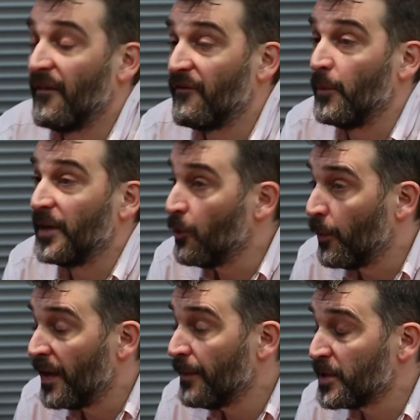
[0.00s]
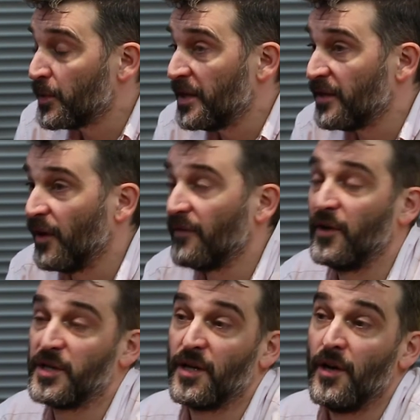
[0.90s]
from a European perspective, our
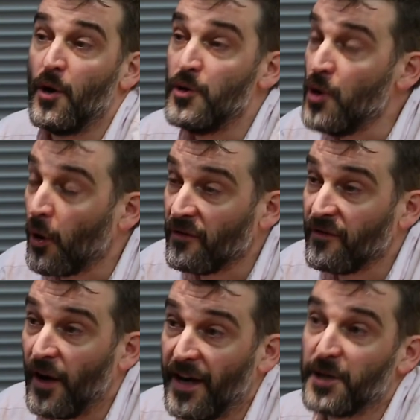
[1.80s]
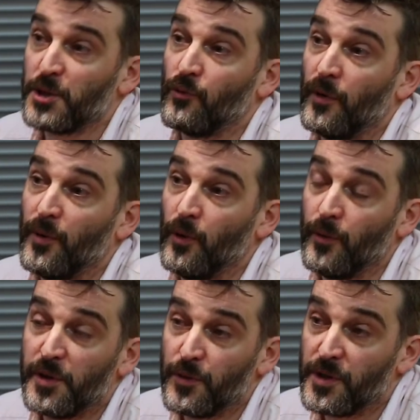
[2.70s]
first non-financial report,
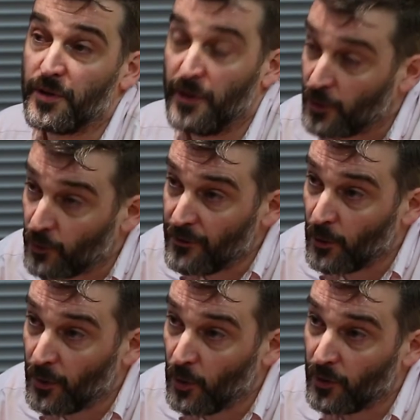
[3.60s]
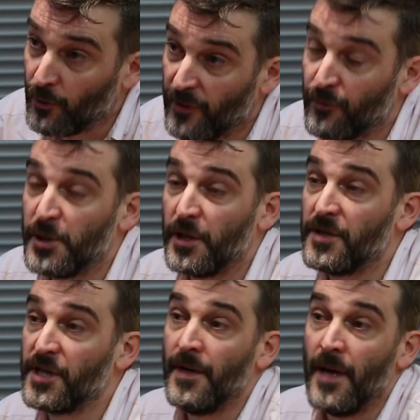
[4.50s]
which was the Green Report that we've
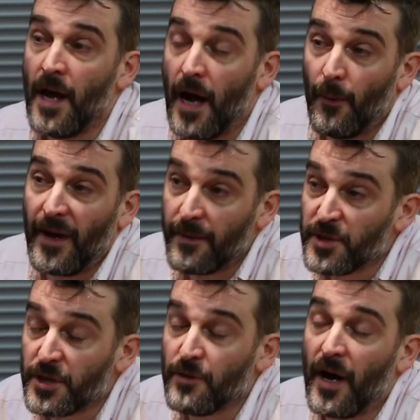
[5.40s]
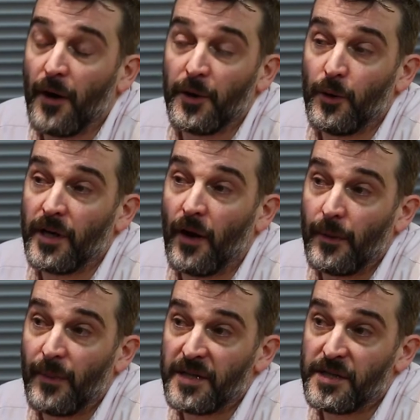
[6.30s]
produced. And we aim to do that on an
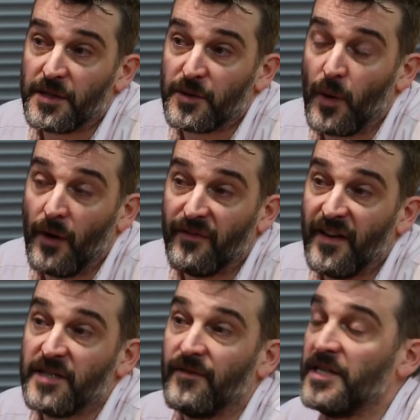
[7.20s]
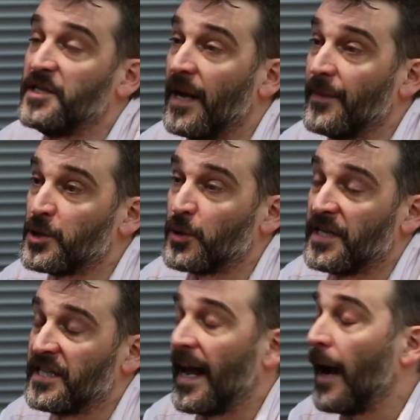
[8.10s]
ongoing basis as well, effectively
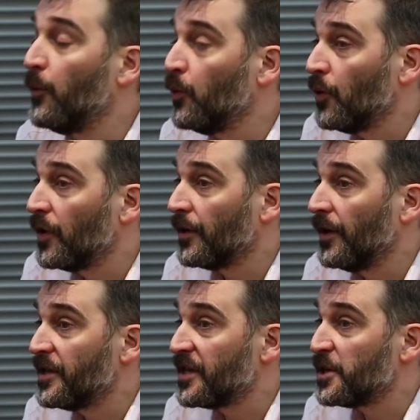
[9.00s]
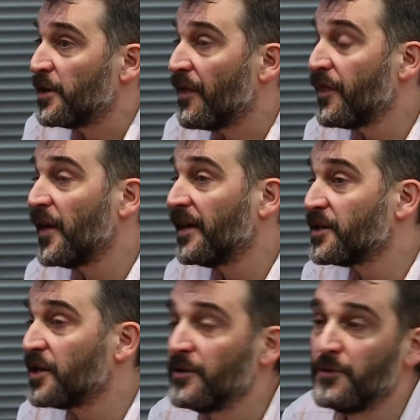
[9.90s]
demonstrating how our organisation
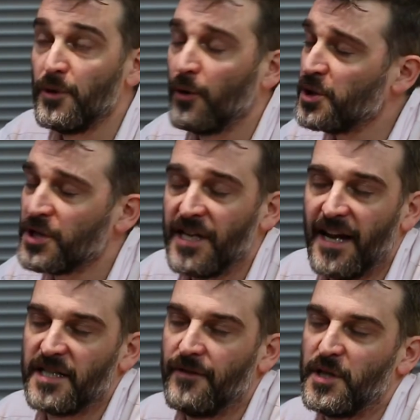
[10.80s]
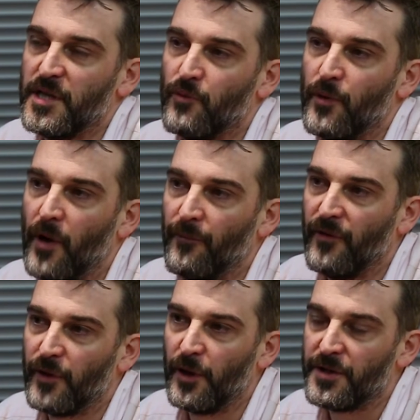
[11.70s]
thinks, and not just the activities we run with
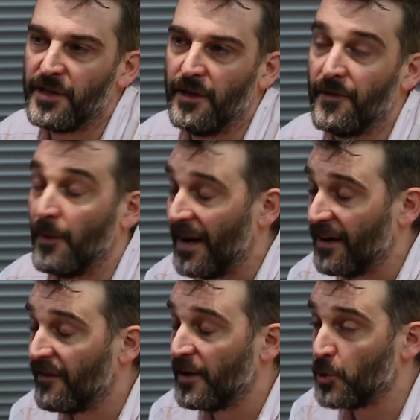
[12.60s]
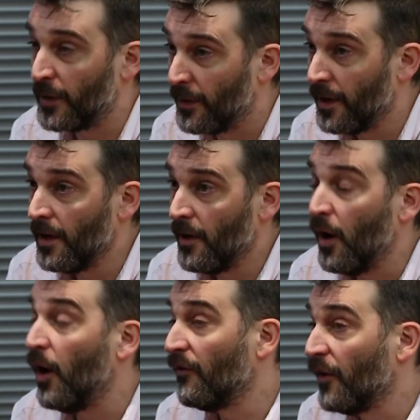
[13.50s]
regards to the manufacturing
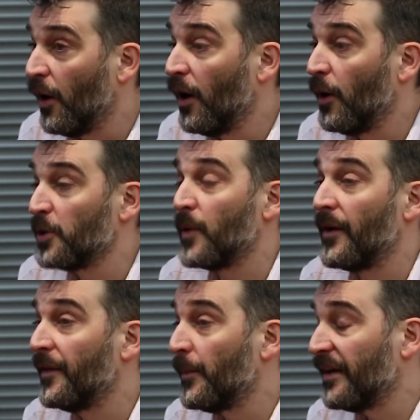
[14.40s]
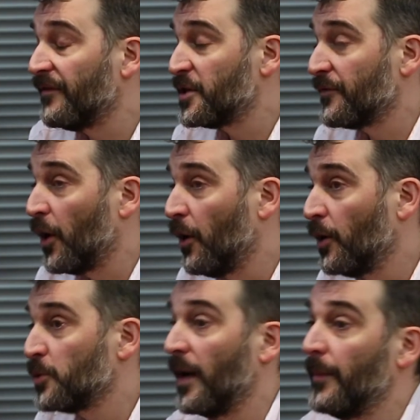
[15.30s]
of our hardware and the benefits of the
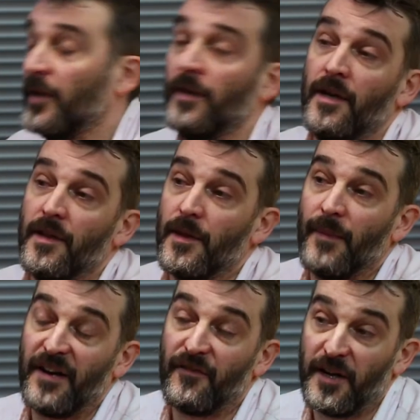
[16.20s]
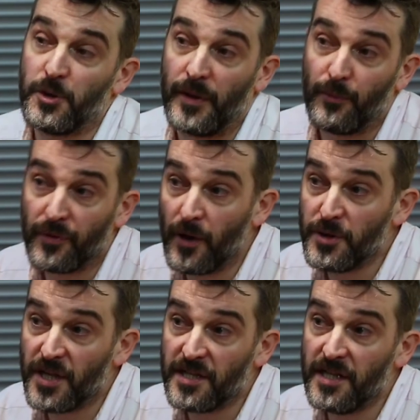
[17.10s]
hardware, but the manufacturing
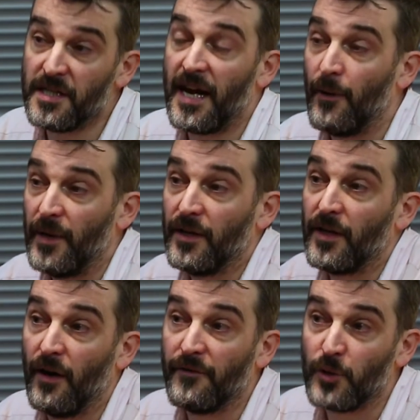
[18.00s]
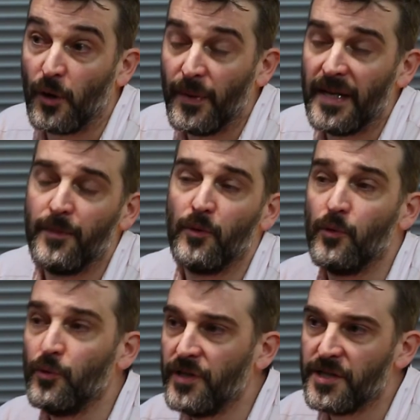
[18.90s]
processes, how we look after our people,
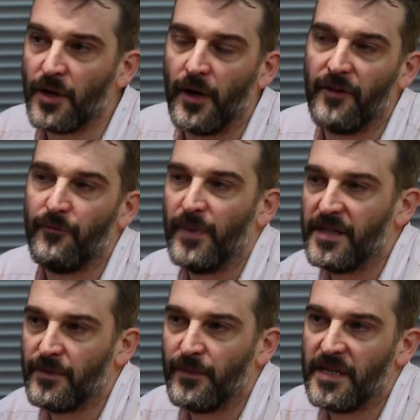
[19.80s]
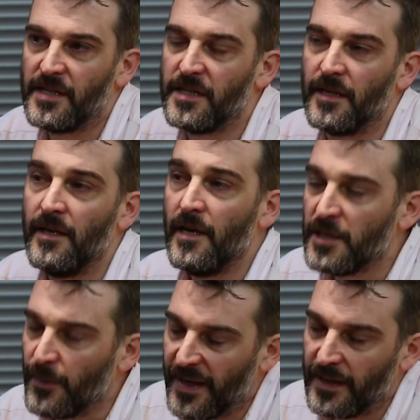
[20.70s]
all these kind of bits and pieces
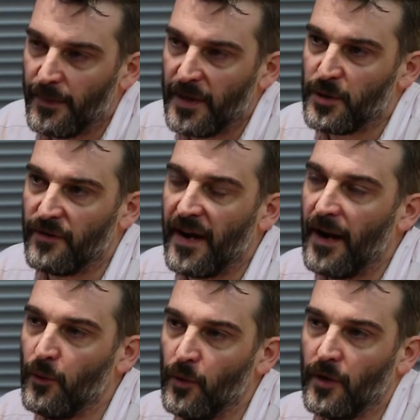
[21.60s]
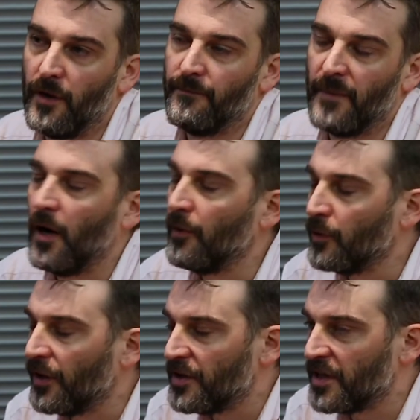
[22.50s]
to paint the picture of how our
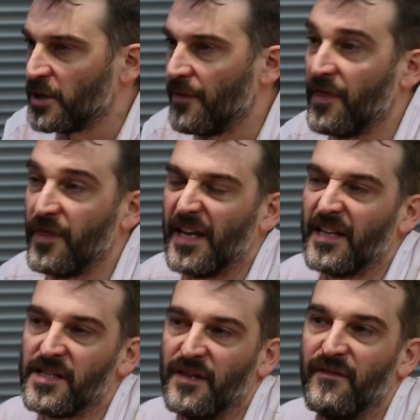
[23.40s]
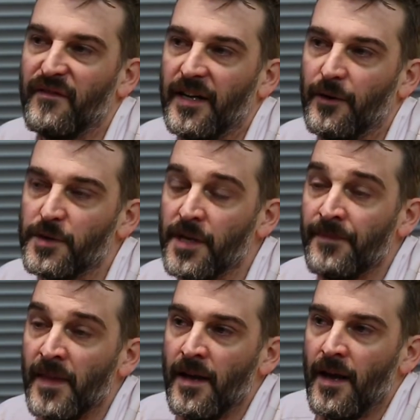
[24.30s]
organisation thinks and feels.
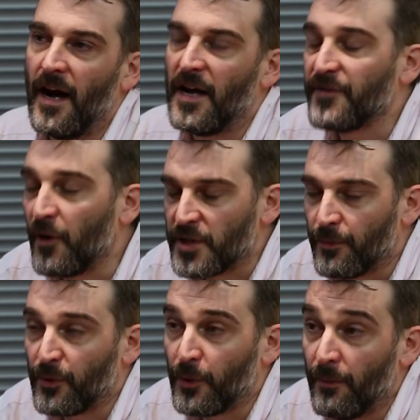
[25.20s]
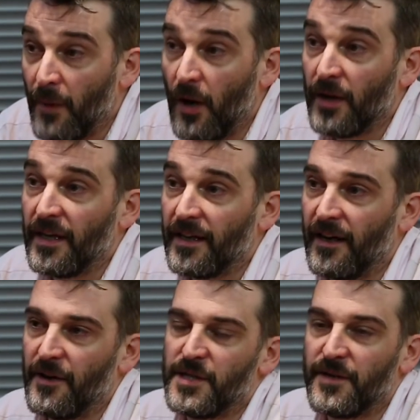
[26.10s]
As far as the broader market
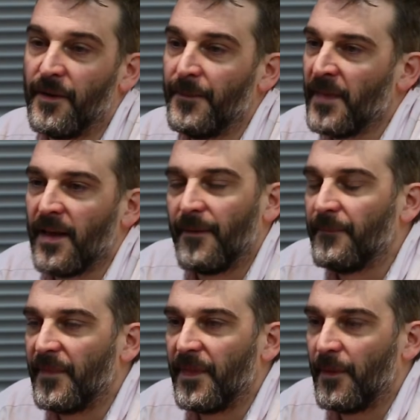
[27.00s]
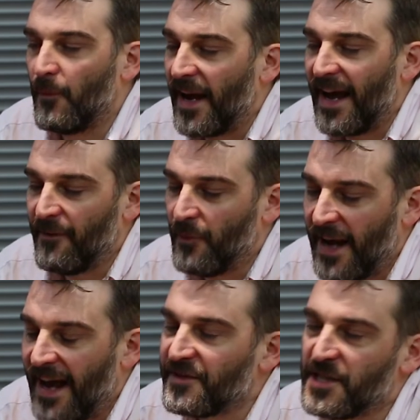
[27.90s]
goes, we
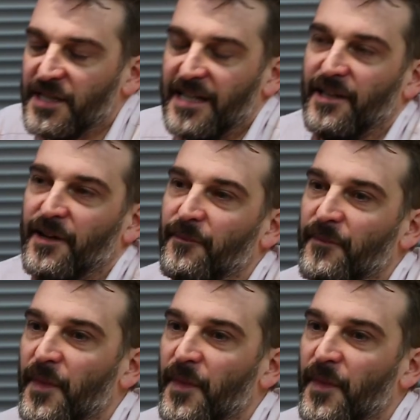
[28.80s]
have to see that